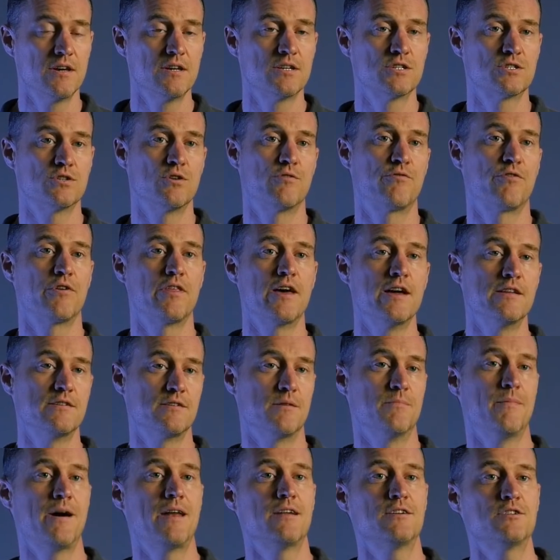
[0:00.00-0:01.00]
So for the
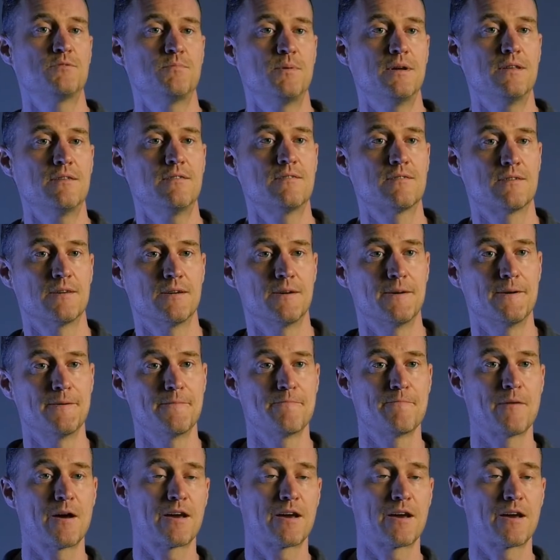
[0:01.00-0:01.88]
engine management, um,